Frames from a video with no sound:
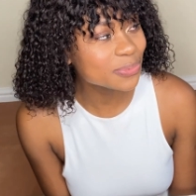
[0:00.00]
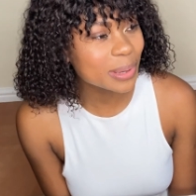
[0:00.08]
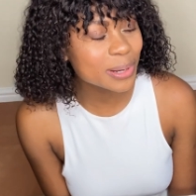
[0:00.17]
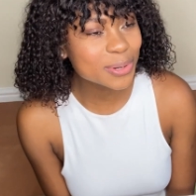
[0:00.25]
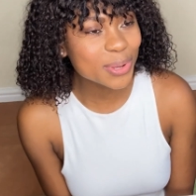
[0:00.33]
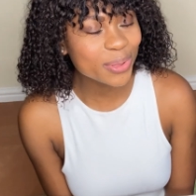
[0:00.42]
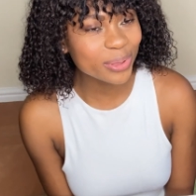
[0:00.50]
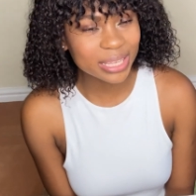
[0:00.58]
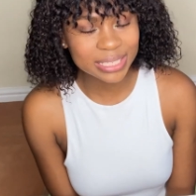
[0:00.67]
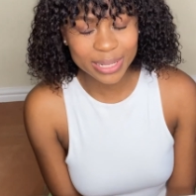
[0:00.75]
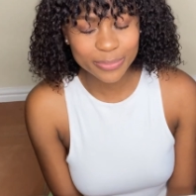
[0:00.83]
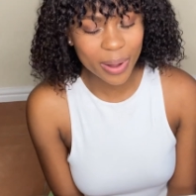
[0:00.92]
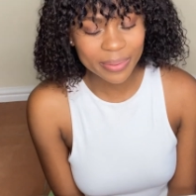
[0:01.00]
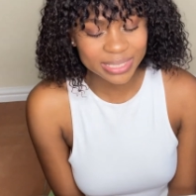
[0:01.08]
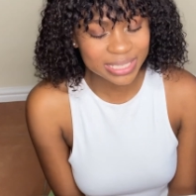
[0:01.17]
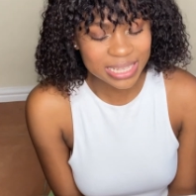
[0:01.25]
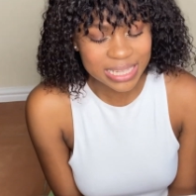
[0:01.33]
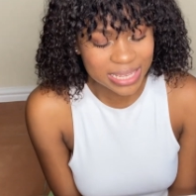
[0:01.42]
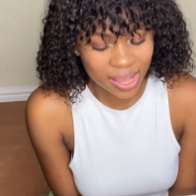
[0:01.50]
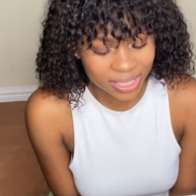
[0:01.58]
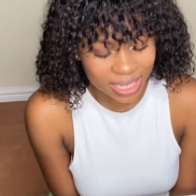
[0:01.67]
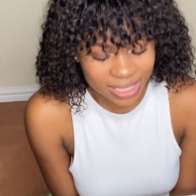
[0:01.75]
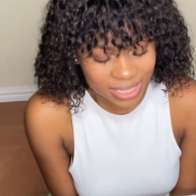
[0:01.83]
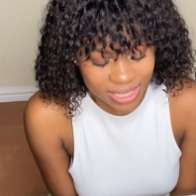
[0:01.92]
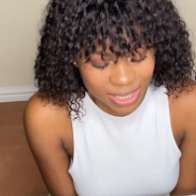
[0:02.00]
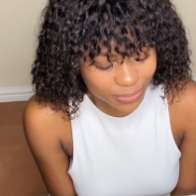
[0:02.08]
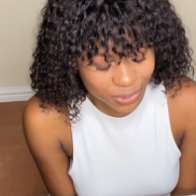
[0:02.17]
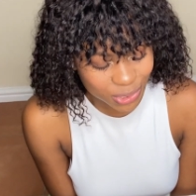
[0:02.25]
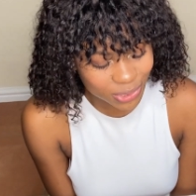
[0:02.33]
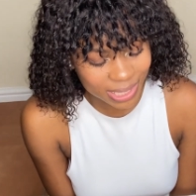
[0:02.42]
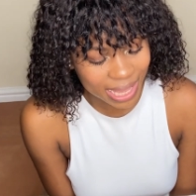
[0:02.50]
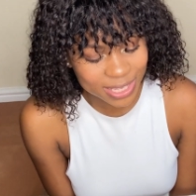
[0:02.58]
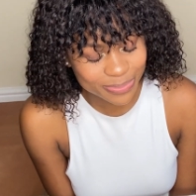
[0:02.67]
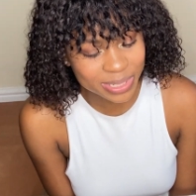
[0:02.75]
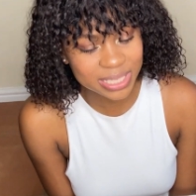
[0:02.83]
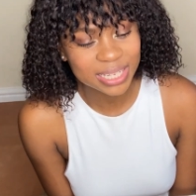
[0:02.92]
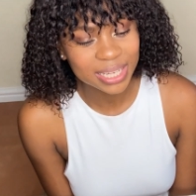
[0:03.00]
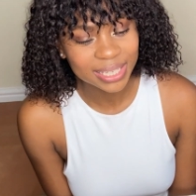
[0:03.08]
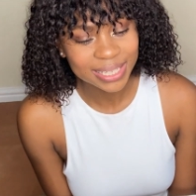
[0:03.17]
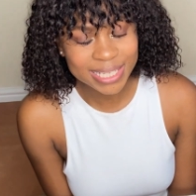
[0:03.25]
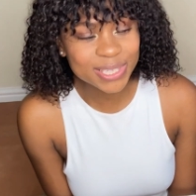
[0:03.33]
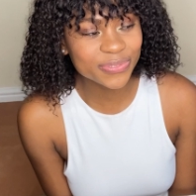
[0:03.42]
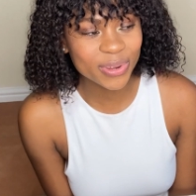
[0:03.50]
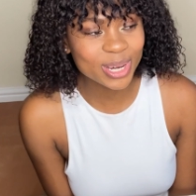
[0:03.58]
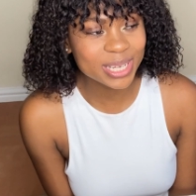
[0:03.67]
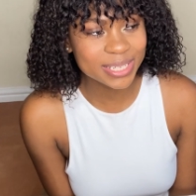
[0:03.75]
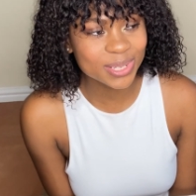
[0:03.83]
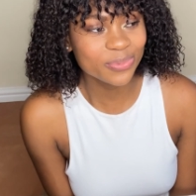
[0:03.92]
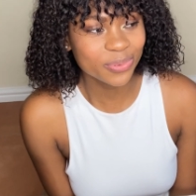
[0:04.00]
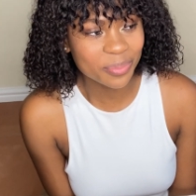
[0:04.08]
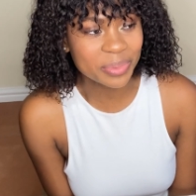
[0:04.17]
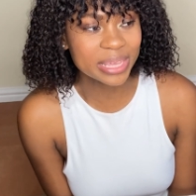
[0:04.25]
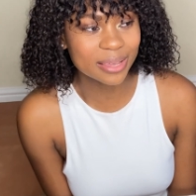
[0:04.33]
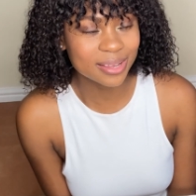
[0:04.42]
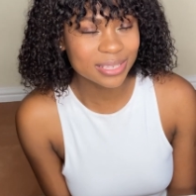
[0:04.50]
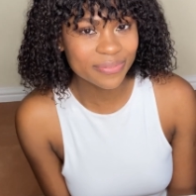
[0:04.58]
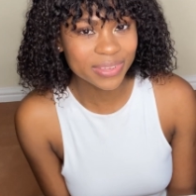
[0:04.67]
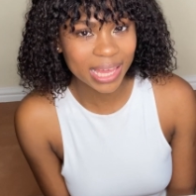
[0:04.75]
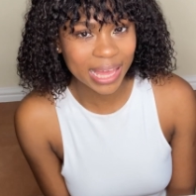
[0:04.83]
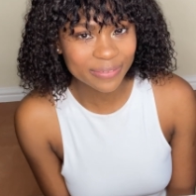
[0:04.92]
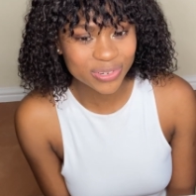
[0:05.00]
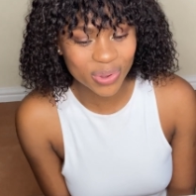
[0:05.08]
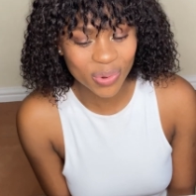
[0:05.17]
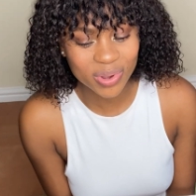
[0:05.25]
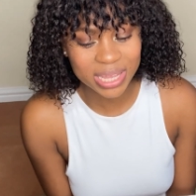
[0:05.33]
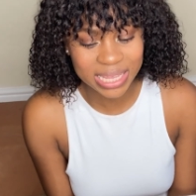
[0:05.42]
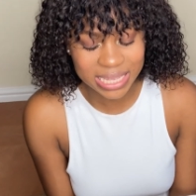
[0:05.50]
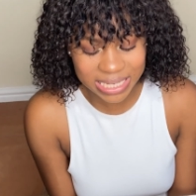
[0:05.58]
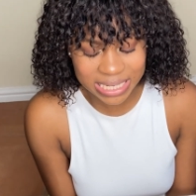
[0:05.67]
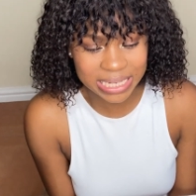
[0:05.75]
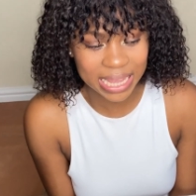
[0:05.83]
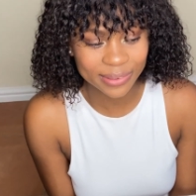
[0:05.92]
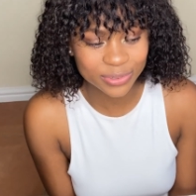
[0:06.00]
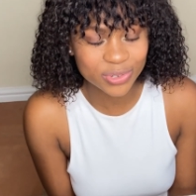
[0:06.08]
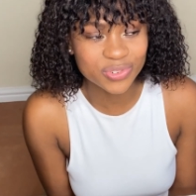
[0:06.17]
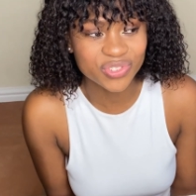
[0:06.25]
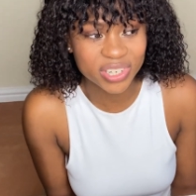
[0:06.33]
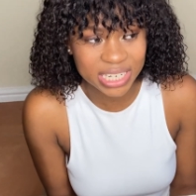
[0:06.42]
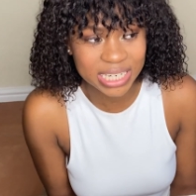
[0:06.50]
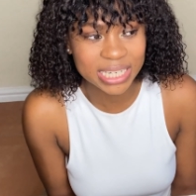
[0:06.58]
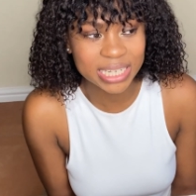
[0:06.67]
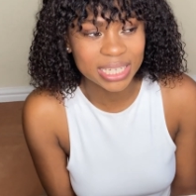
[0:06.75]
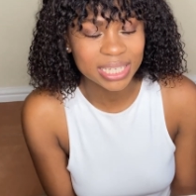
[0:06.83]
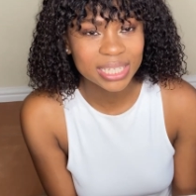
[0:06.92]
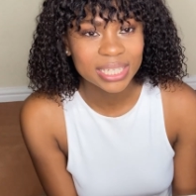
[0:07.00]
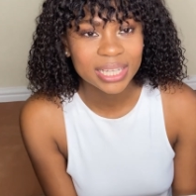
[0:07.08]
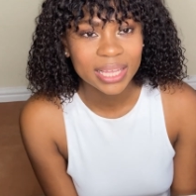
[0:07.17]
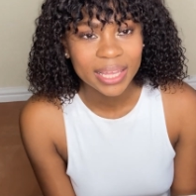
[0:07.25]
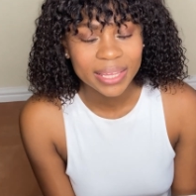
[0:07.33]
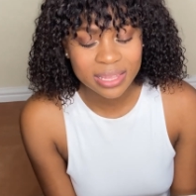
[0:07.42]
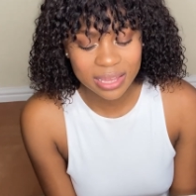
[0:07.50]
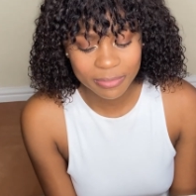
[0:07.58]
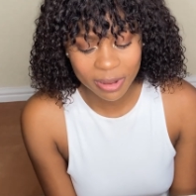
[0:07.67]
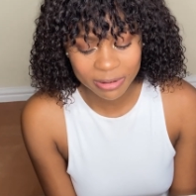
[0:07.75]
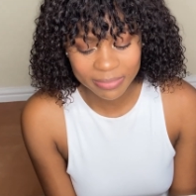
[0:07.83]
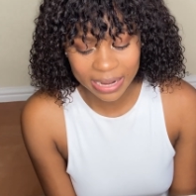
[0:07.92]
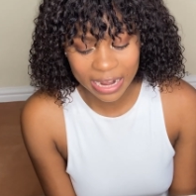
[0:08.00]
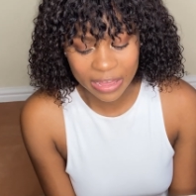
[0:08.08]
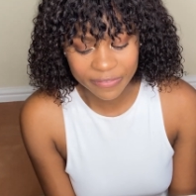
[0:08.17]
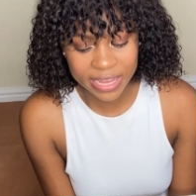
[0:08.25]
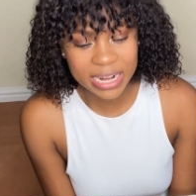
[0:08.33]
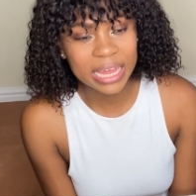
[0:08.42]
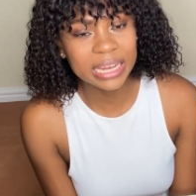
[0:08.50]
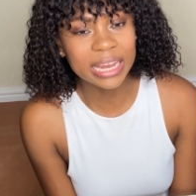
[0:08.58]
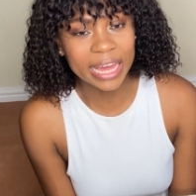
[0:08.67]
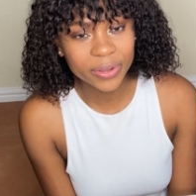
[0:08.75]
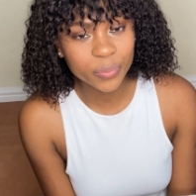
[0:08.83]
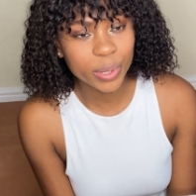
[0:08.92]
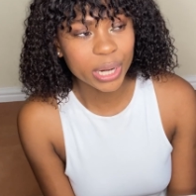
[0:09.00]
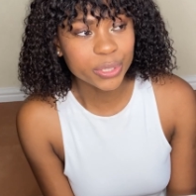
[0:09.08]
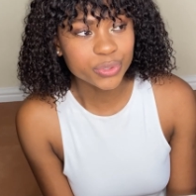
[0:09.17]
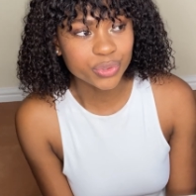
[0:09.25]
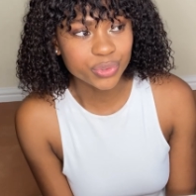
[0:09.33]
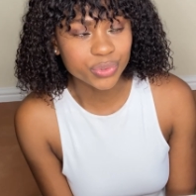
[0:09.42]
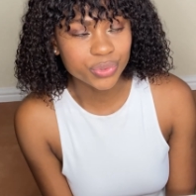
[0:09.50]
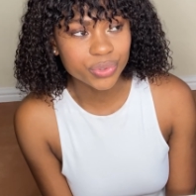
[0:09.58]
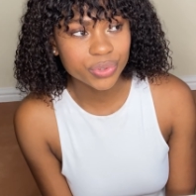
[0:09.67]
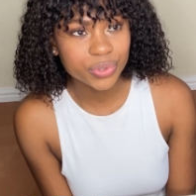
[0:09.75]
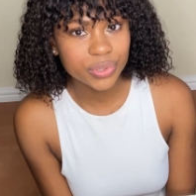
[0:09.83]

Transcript: I don't know, it probably doesn't sound as deep to you guys, but it's very deep for me because I feel like I have to really think about my life. And I like what I do.